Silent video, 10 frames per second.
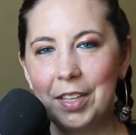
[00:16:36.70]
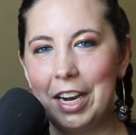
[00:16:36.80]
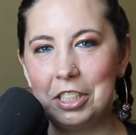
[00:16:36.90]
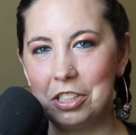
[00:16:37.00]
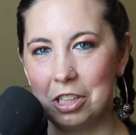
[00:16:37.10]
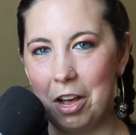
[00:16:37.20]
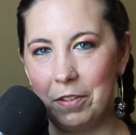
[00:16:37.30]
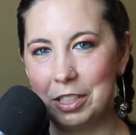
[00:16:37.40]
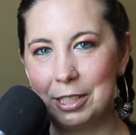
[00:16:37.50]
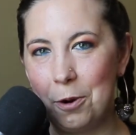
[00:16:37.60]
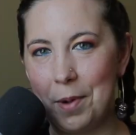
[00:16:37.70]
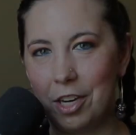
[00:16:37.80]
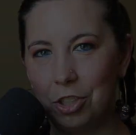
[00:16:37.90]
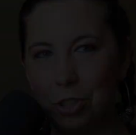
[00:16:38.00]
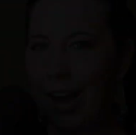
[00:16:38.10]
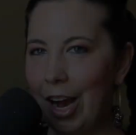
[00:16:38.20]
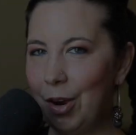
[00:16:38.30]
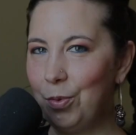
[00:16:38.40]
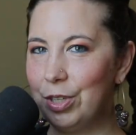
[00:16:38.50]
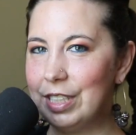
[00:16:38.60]
I just love it so much. I
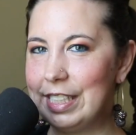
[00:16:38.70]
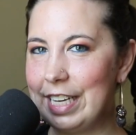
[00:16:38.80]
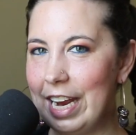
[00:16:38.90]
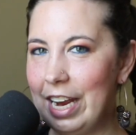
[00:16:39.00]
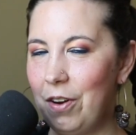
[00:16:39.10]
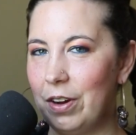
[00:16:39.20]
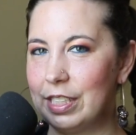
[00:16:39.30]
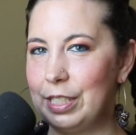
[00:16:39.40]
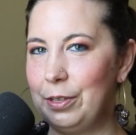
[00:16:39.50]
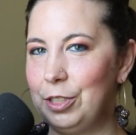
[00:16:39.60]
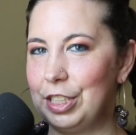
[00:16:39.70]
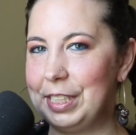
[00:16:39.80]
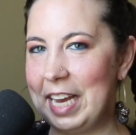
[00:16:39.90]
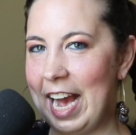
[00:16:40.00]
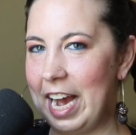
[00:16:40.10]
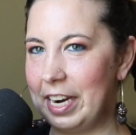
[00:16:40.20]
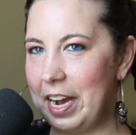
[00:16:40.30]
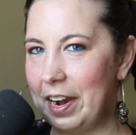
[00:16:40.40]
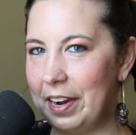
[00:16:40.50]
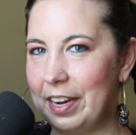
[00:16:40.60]
will say also, just to add
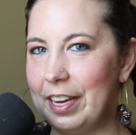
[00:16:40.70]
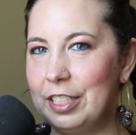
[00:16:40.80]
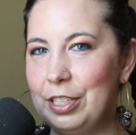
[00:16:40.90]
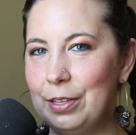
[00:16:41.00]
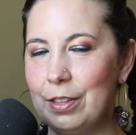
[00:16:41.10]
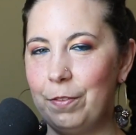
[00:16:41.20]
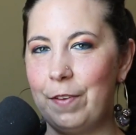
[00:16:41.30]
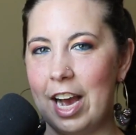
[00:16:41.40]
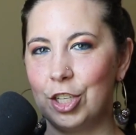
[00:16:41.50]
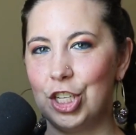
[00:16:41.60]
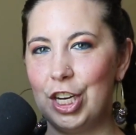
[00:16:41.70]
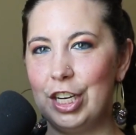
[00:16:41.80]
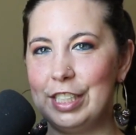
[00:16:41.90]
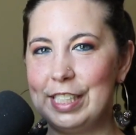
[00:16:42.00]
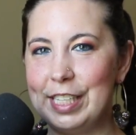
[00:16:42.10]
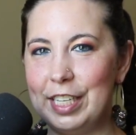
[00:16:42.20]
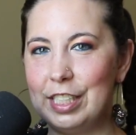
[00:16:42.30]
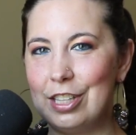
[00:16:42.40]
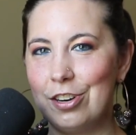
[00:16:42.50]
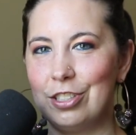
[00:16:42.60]
on to the fashion,
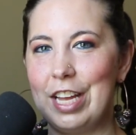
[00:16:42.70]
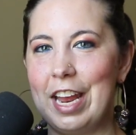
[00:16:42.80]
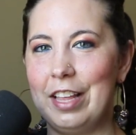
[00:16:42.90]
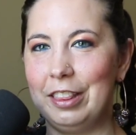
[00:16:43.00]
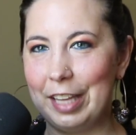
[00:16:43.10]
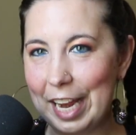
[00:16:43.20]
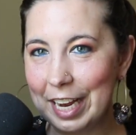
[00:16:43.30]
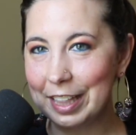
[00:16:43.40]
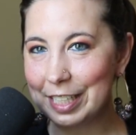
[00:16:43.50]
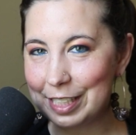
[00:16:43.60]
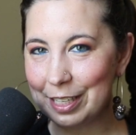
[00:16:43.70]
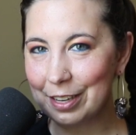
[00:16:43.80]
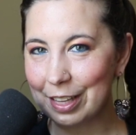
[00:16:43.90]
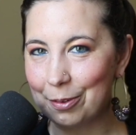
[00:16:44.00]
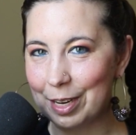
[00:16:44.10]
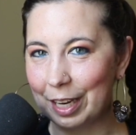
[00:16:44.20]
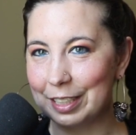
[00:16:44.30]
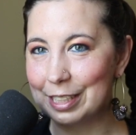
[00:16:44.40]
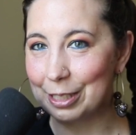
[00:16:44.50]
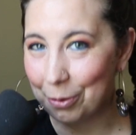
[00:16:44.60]
since there's a lake this year that we
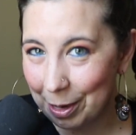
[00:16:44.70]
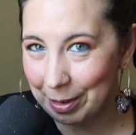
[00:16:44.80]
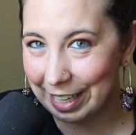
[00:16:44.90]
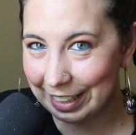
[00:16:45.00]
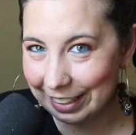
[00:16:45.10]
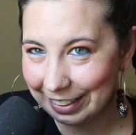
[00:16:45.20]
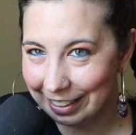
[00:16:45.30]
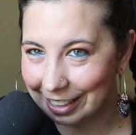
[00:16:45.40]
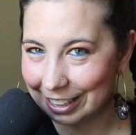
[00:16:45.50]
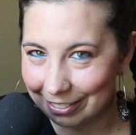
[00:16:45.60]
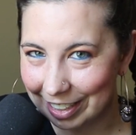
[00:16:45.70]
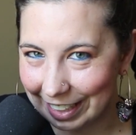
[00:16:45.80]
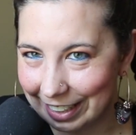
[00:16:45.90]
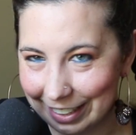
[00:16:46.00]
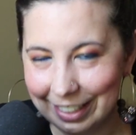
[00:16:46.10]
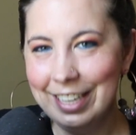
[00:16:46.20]
can swim in, oh my God.